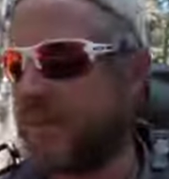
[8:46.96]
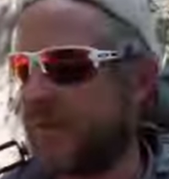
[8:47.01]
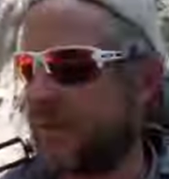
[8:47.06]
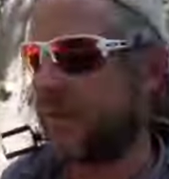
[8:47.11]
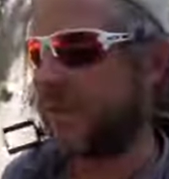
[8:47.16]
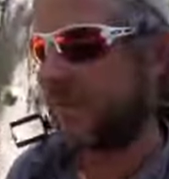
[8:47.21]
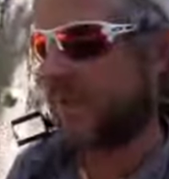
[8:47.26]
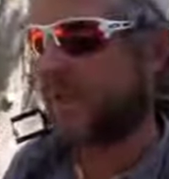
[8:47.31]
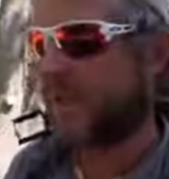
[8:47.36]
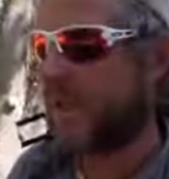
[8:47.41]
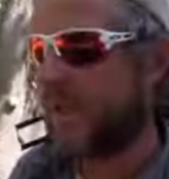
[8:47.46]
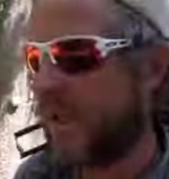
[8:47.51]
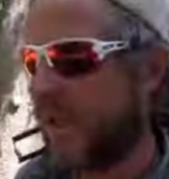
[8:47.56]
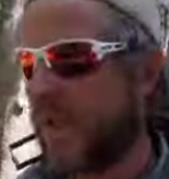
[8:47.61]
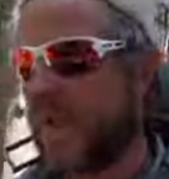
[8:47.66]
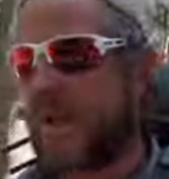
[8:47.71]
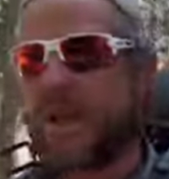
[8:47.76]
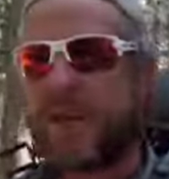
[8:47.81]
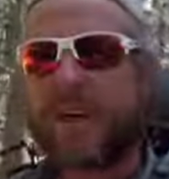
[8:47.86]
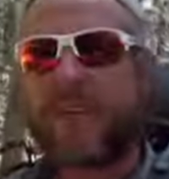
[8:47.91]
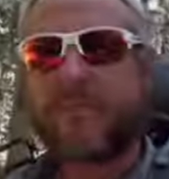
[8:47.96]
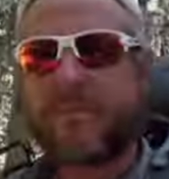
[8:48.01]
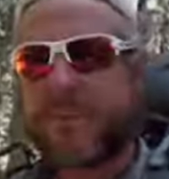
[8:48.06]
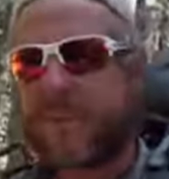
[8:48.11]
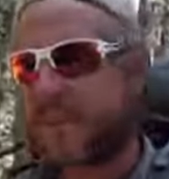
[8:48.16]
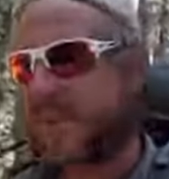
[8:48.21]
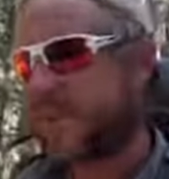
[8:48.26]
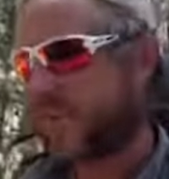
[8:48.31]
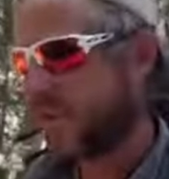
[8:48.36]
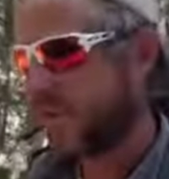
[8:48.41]
and I've met
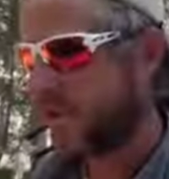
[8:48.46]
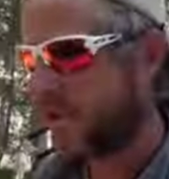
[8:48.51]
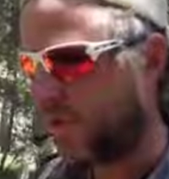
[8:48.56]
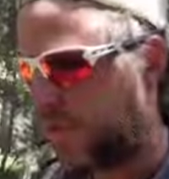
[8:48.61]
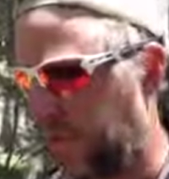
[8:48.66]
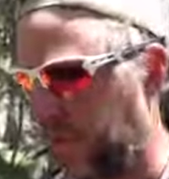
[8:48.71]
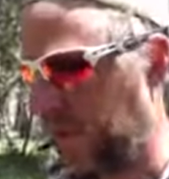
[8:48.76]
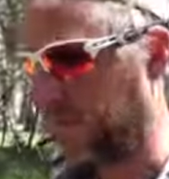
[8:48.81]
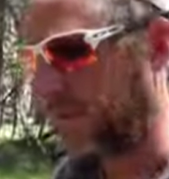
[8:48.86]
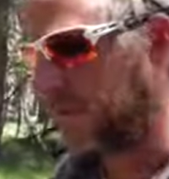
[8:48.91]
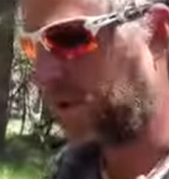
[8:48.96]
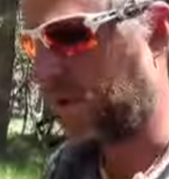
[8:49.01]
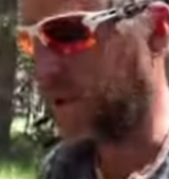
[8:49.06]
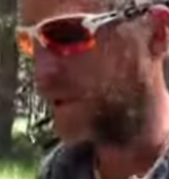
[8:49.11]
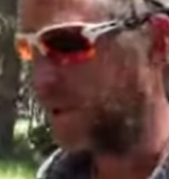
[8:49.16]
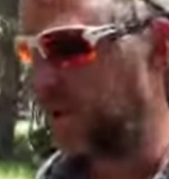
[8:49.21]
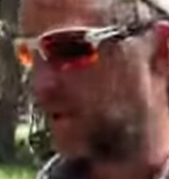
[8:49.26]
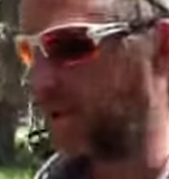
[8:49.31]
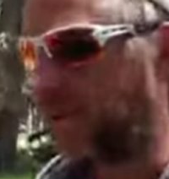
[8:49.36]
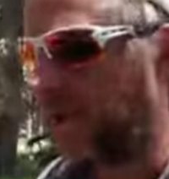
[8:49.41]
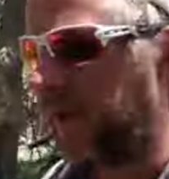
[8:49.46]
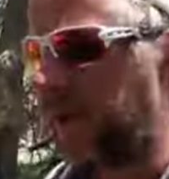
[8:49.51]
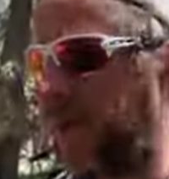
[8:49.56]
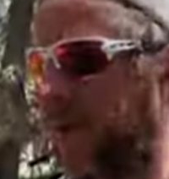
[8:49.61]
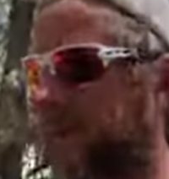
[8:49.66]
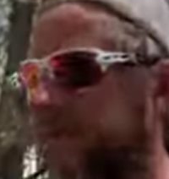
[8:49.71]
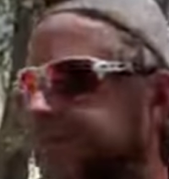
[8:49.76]
such cool people along the way.